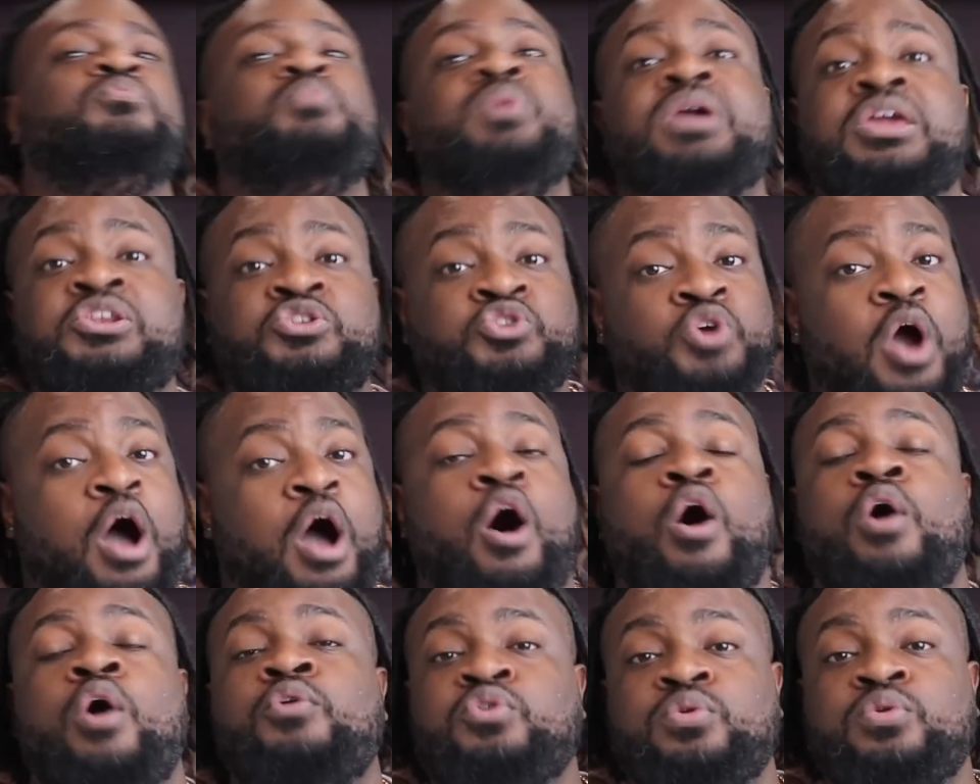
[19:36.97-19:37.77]
We can
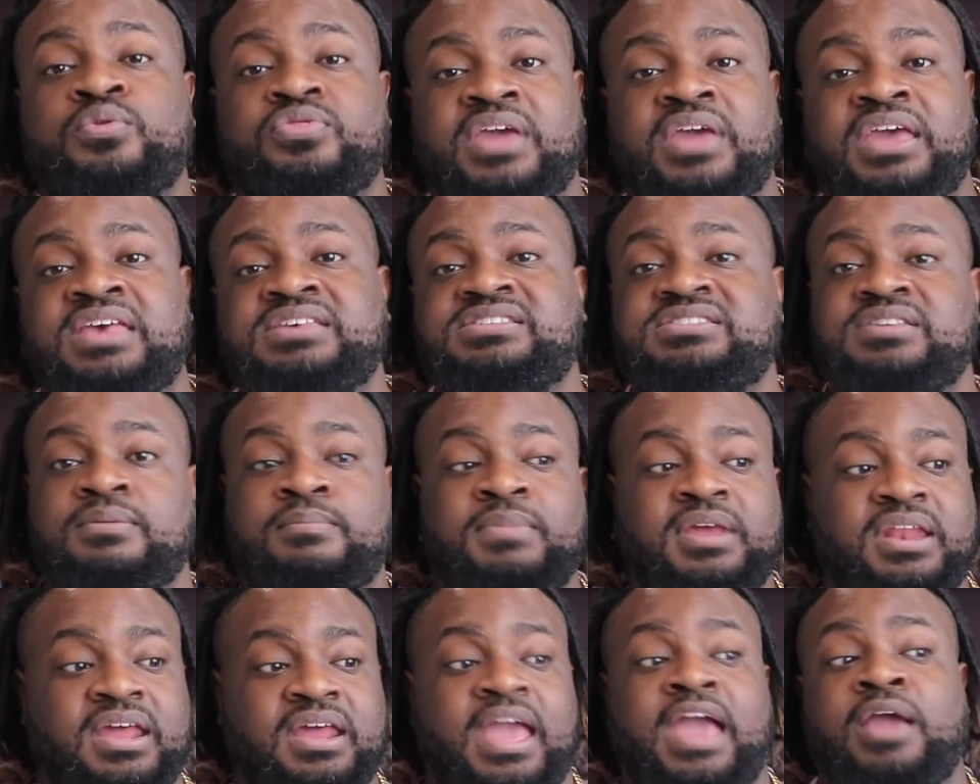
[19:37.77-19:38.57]
all do things to
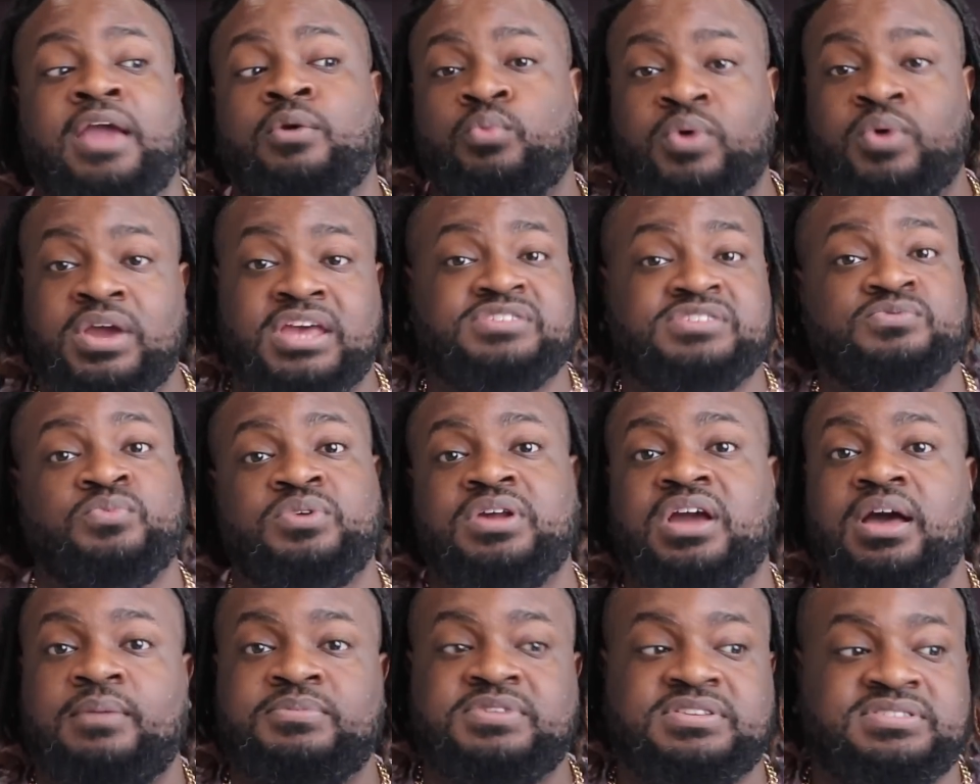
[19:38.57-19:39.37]
mitigate risk when
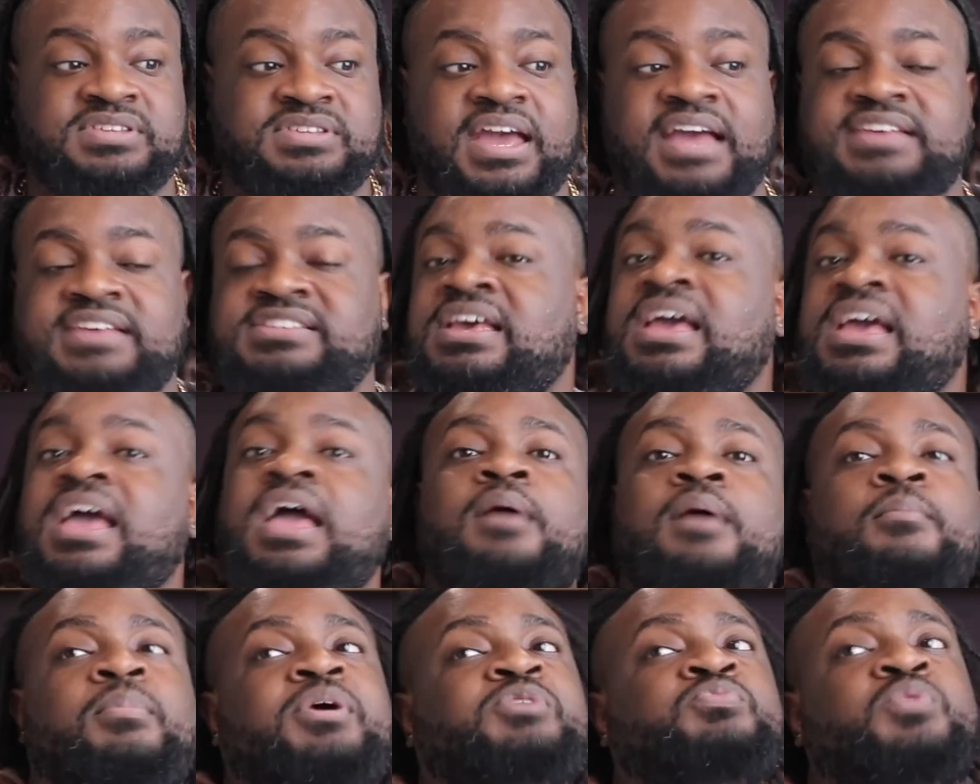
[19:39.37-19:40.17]
it comes to sex,
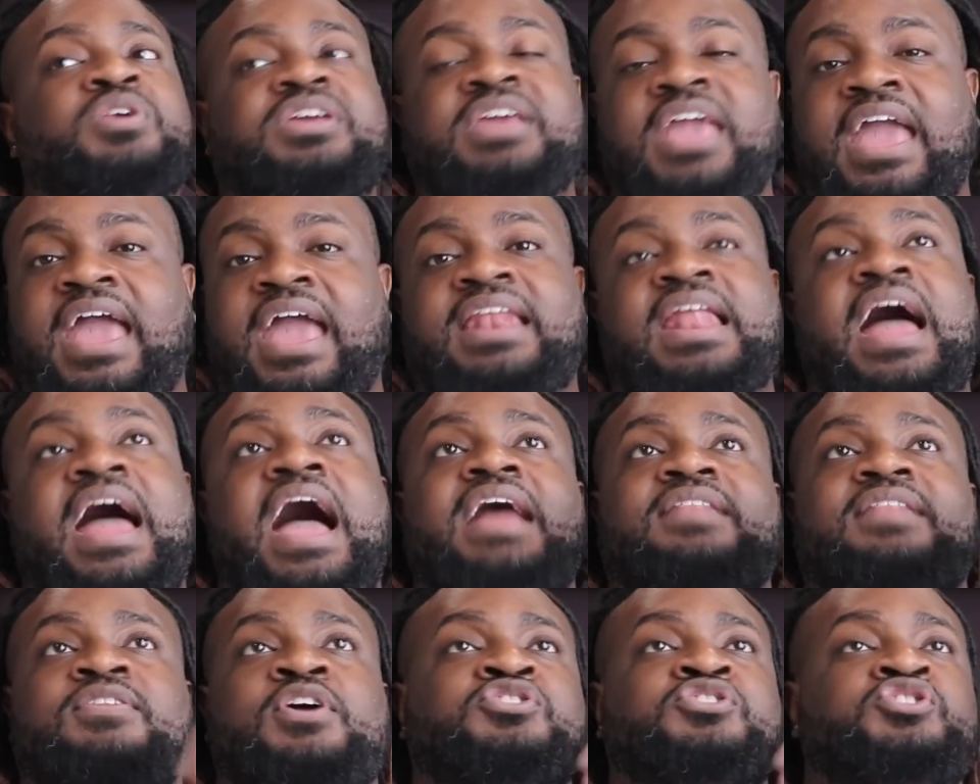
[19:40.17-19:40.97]
but we
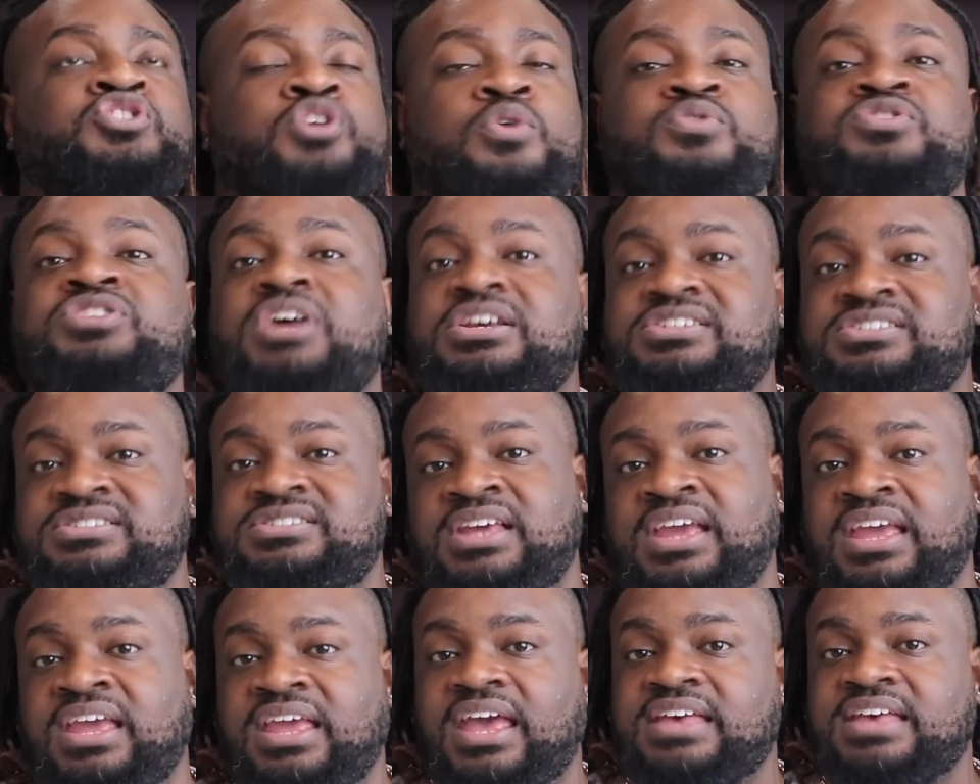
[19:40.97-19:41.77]
cannot, there's no such
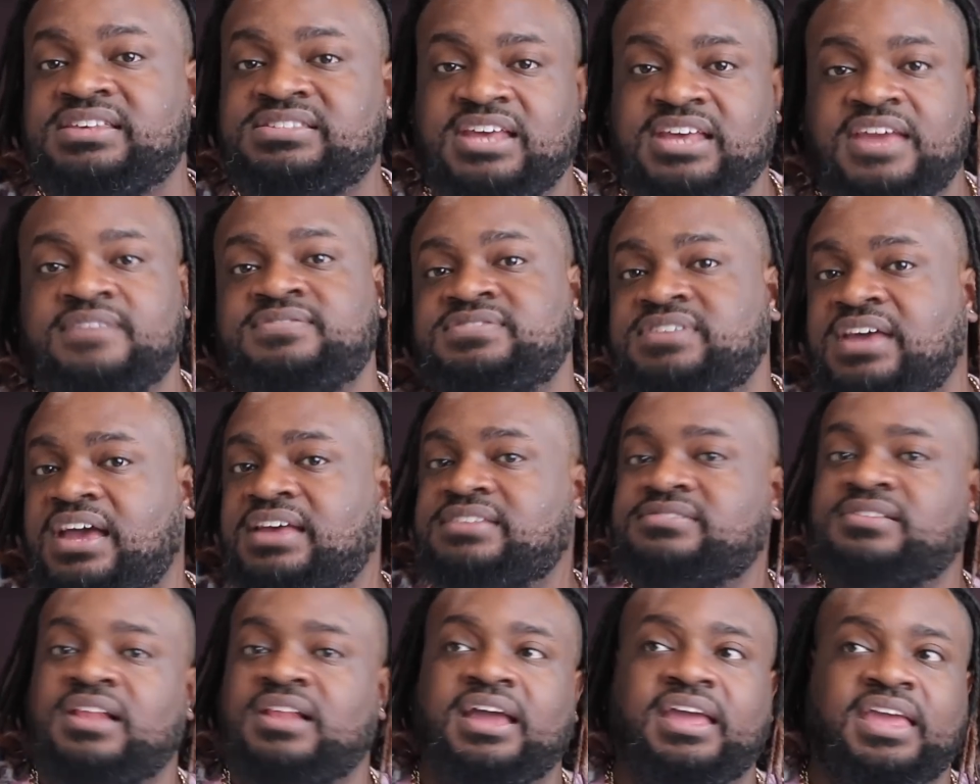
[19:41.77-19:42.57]
thing as safe
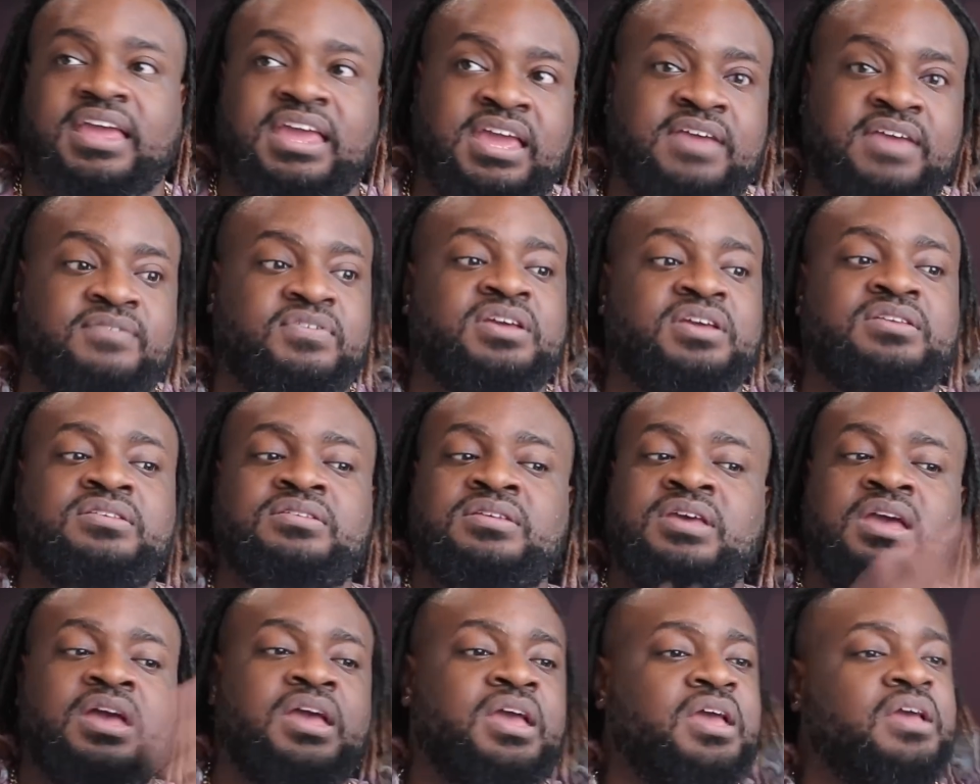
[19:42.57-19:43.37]
sex. Like,
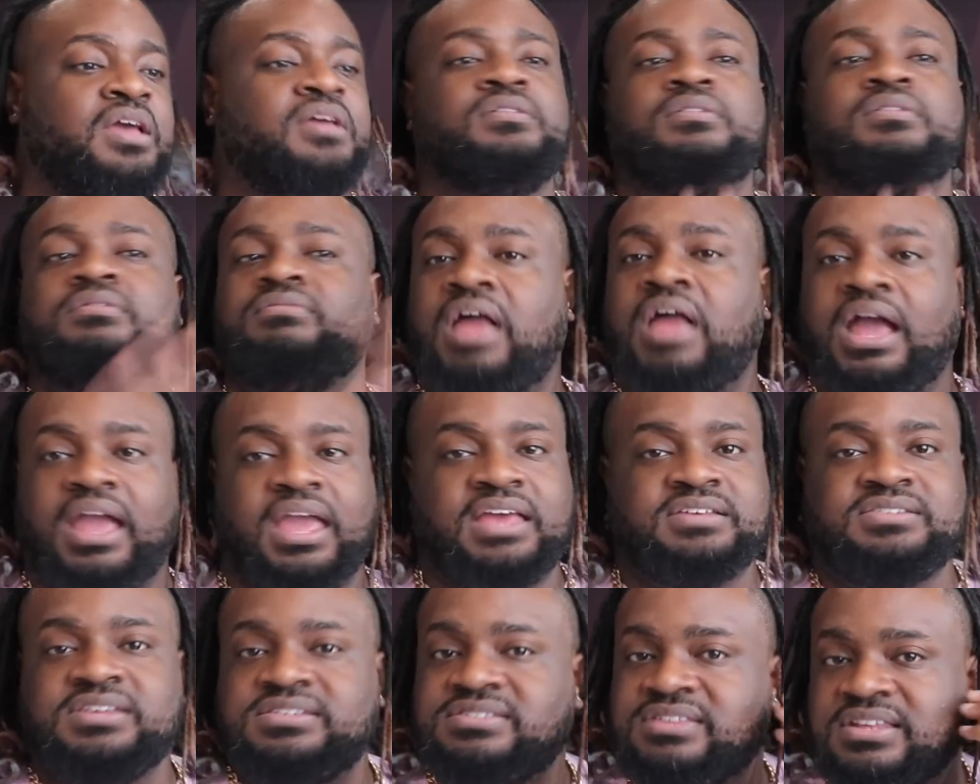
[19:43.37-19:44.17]
even Like,
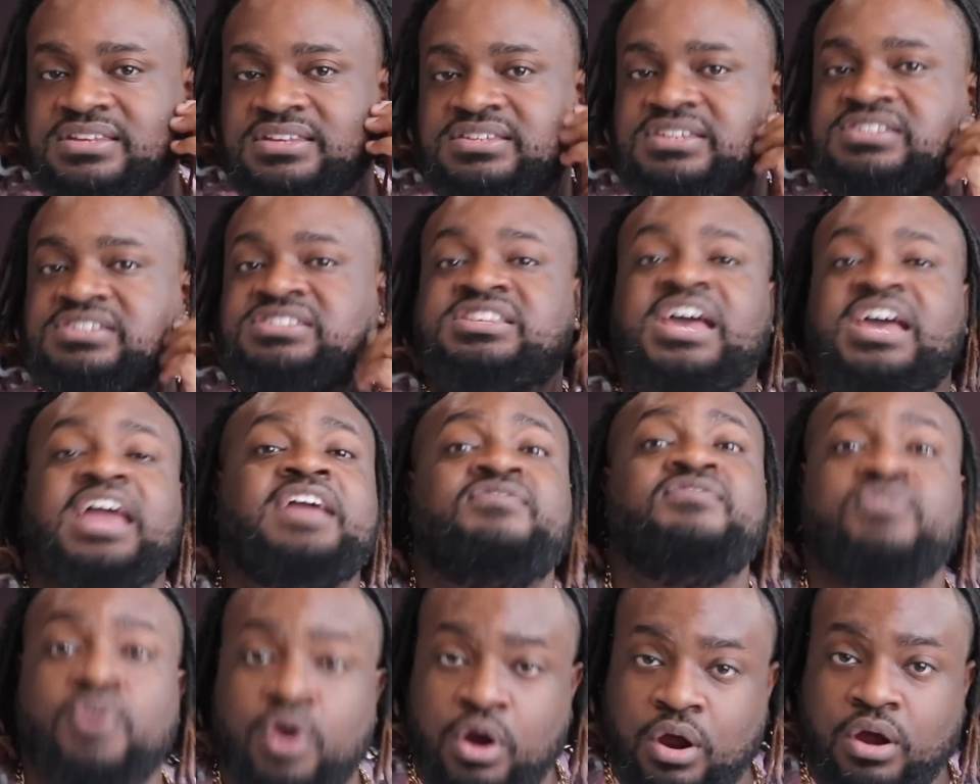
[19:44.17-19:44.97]
it's just
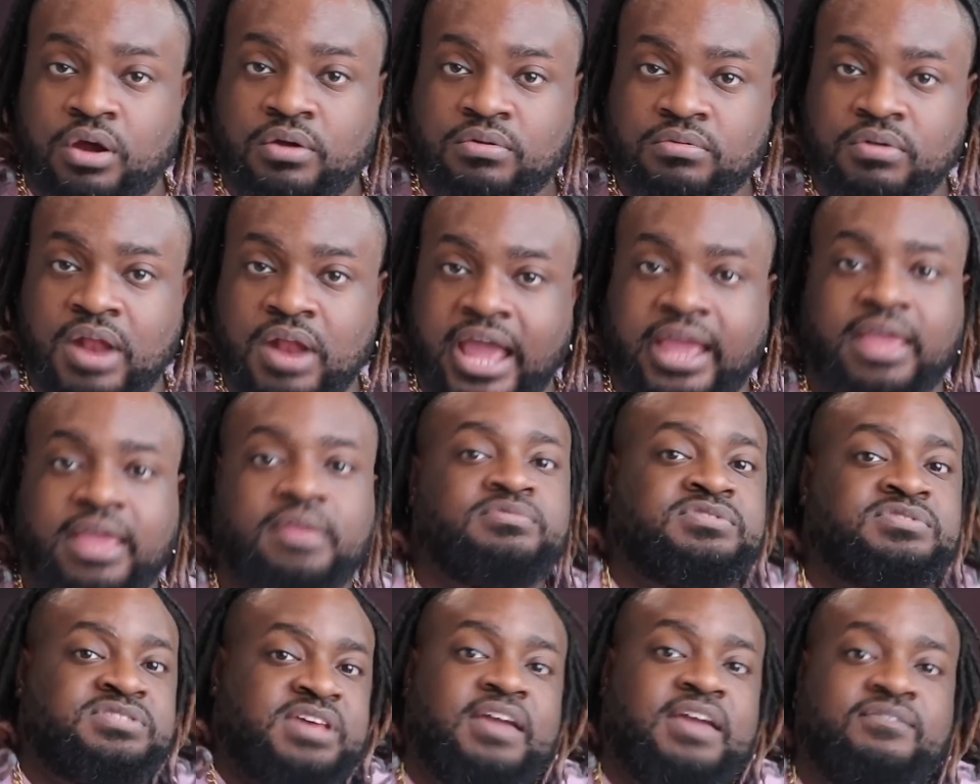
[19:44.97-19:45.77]
safer.
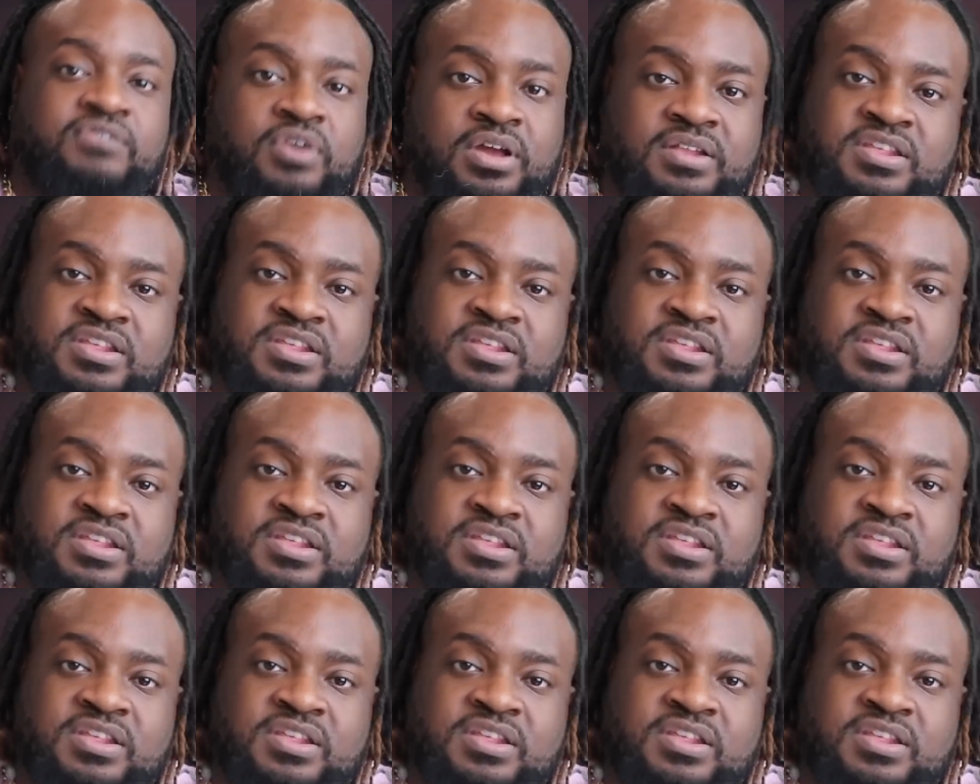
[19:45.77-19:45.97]
Like, safer.